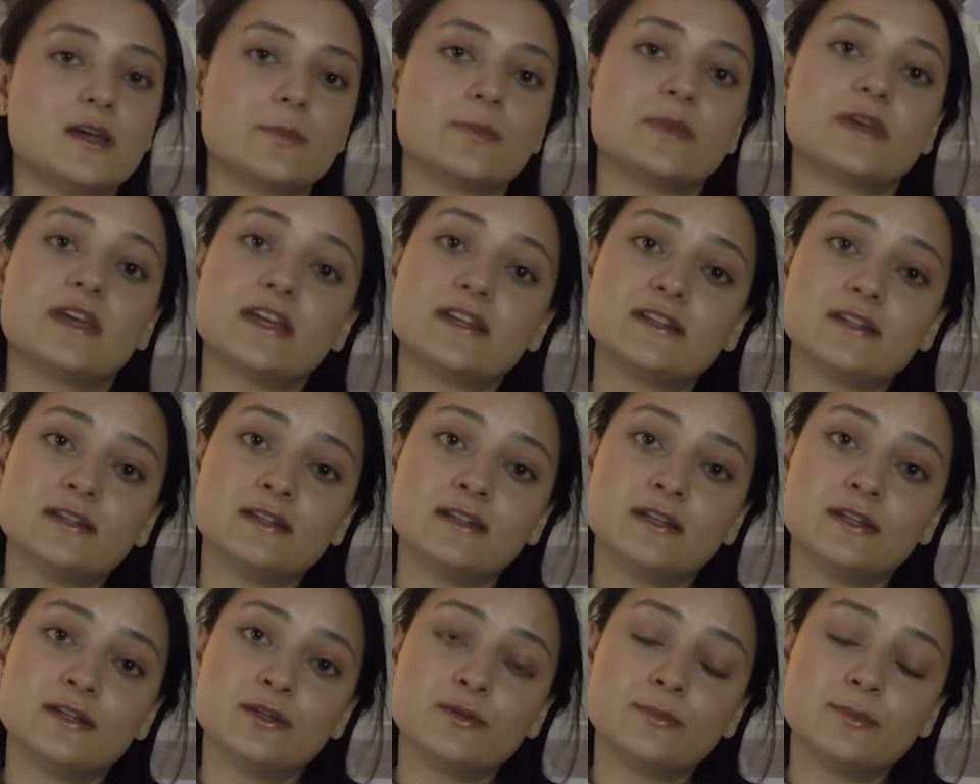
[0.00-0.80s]
get a
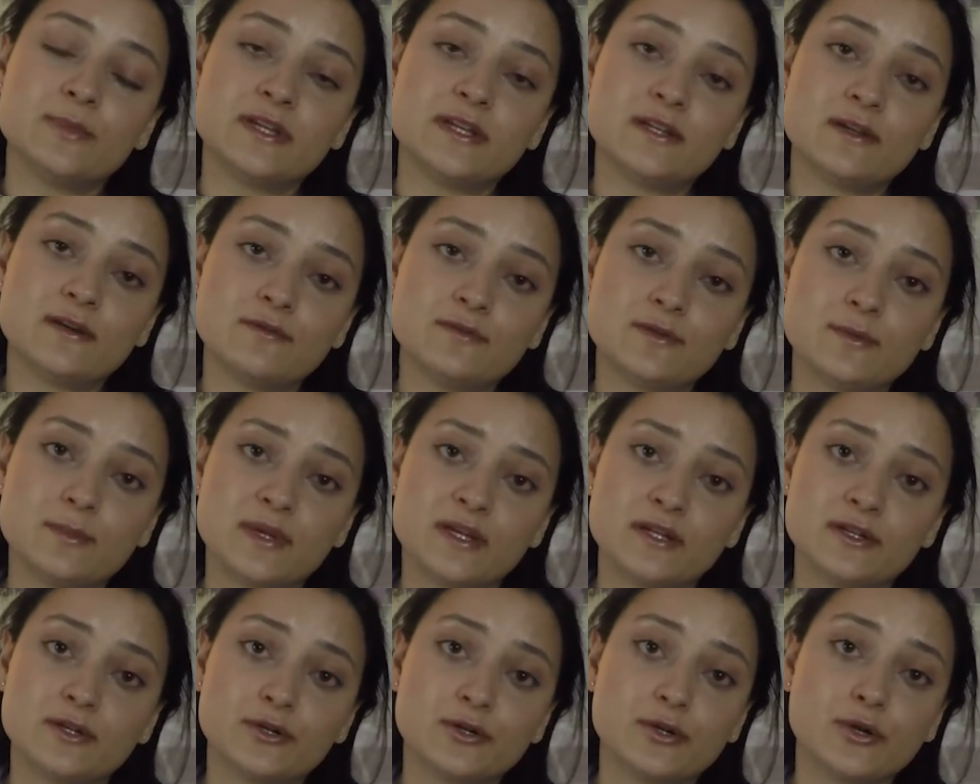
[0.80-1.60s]
little bit of a
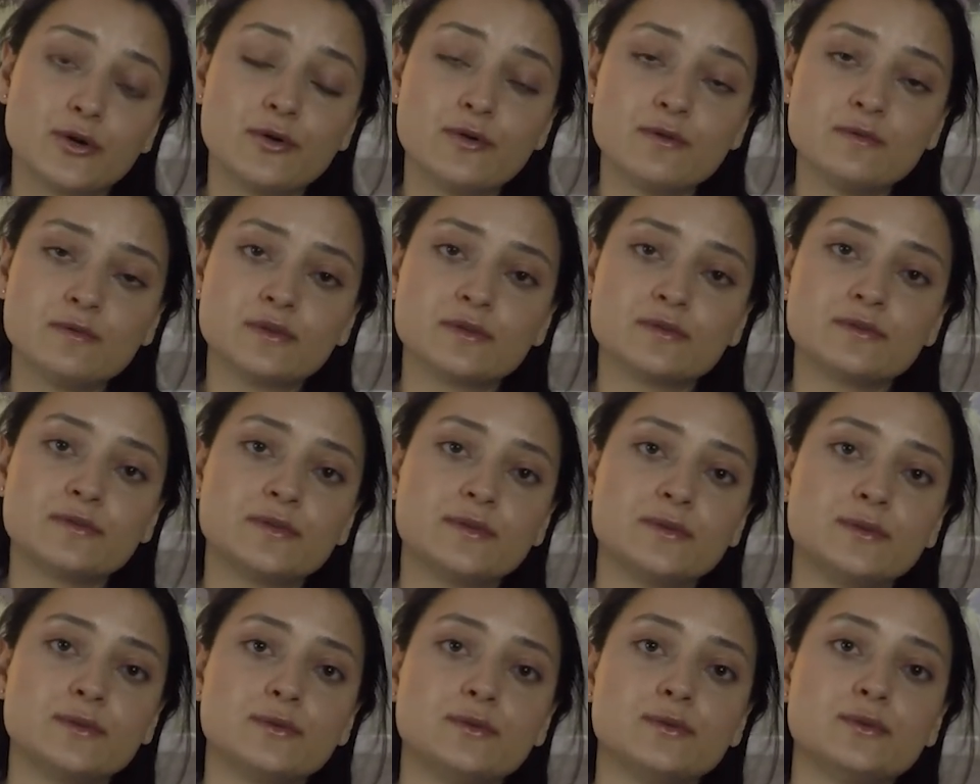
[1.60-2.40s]
better
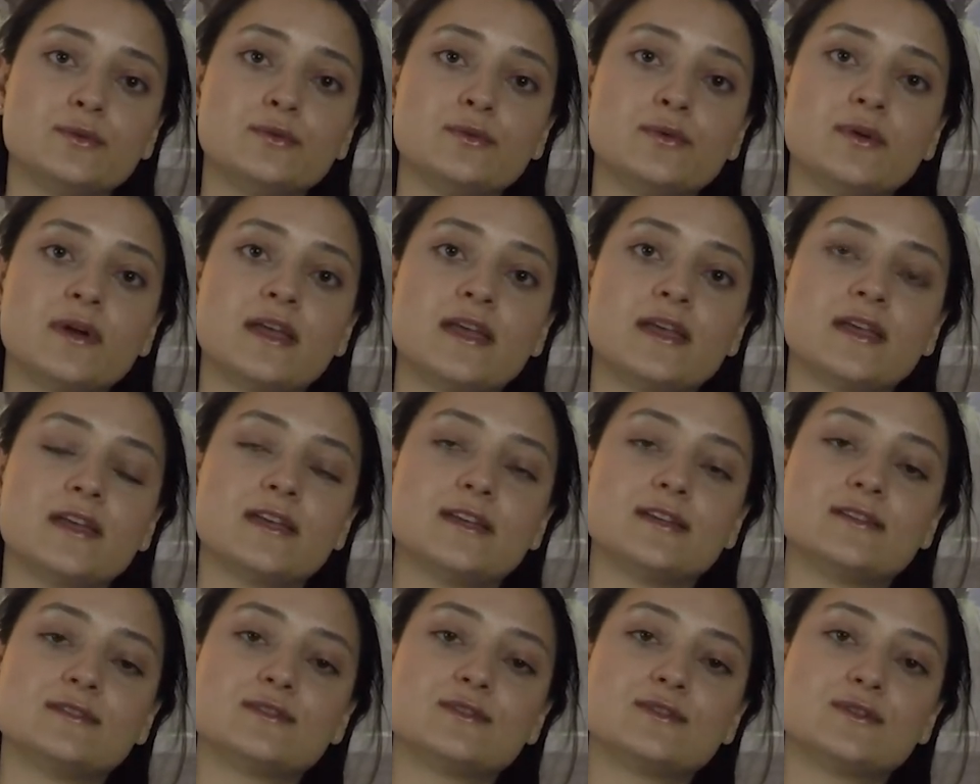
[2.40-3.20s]
overview,
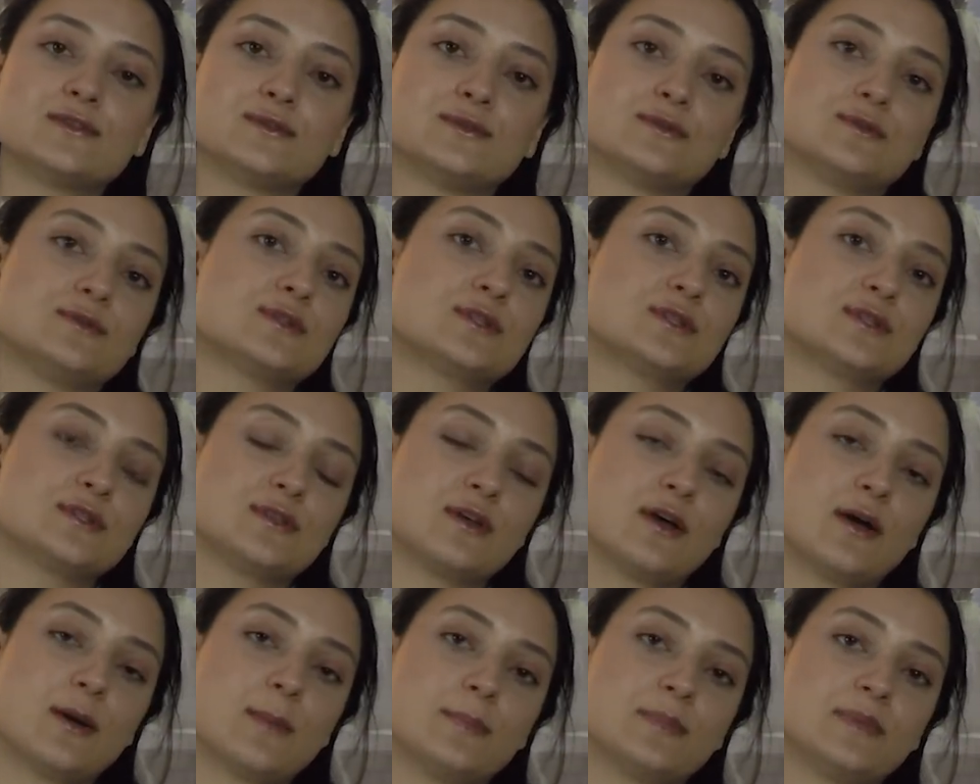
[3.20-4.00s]
and to
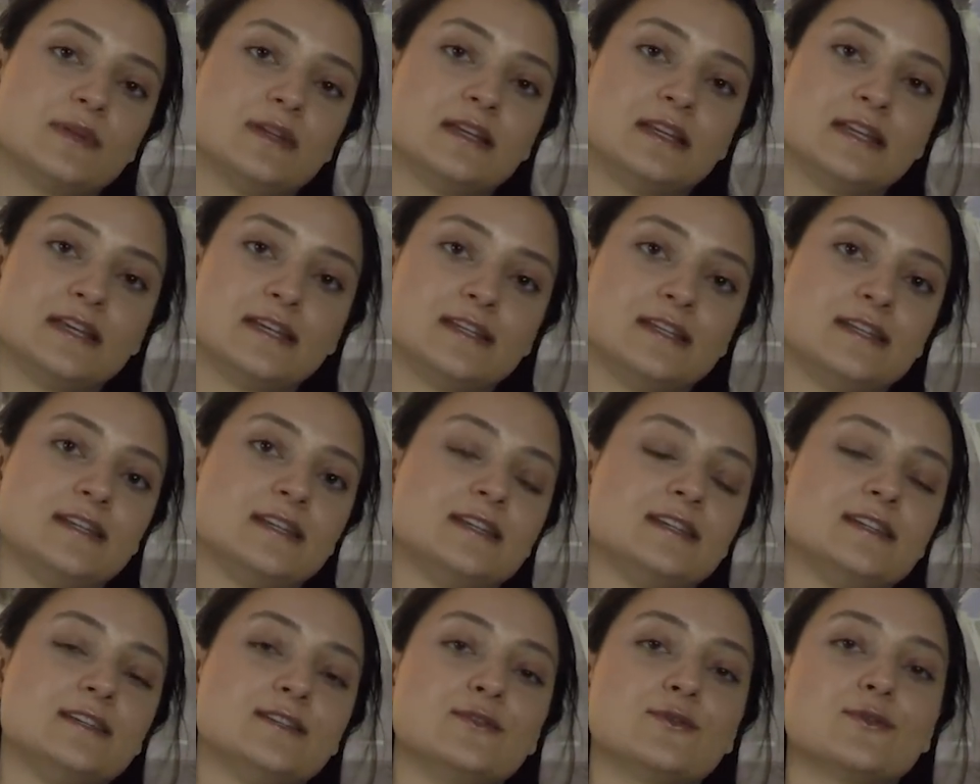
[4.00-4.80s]
stop
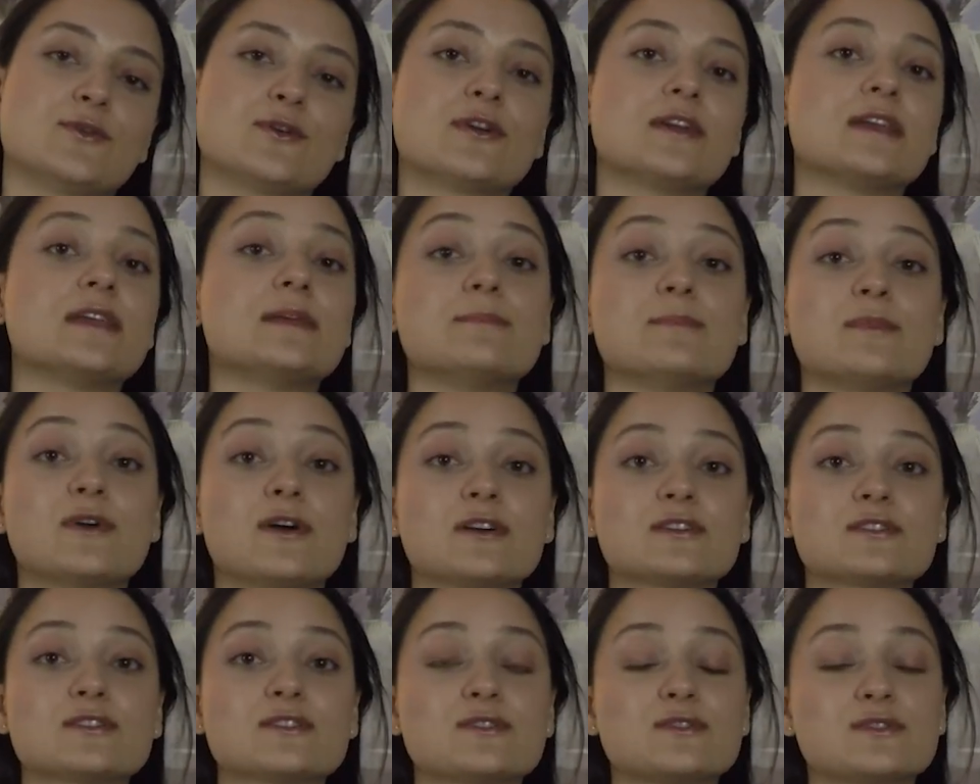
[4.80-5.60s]
letting your
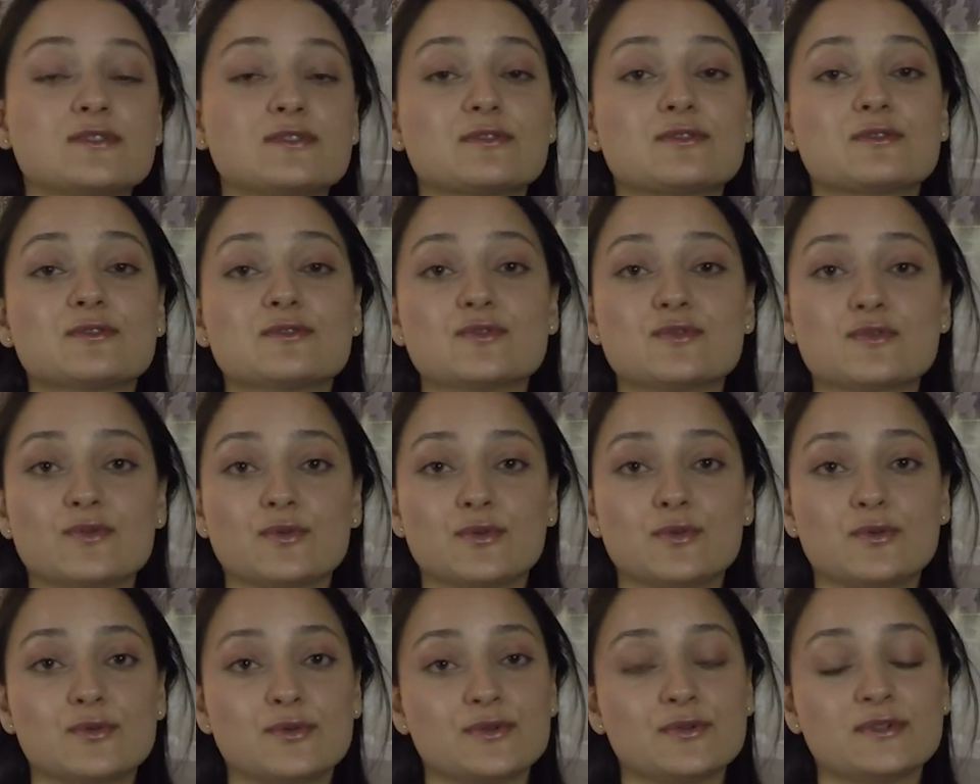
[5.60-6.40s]
inbox
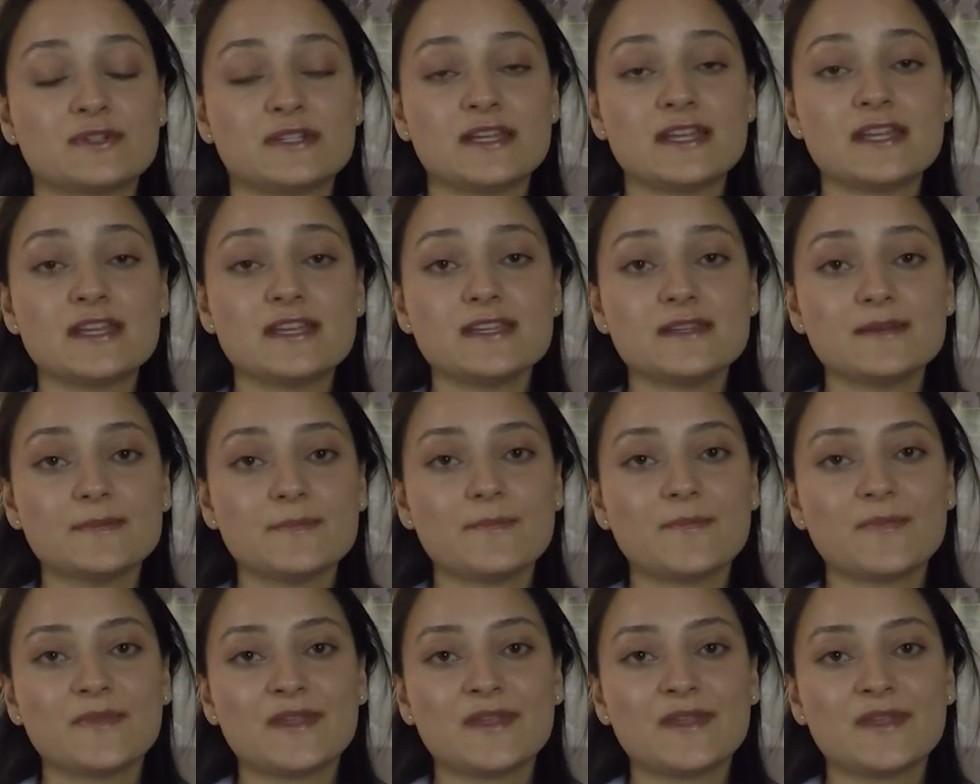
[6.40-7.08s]
control your day.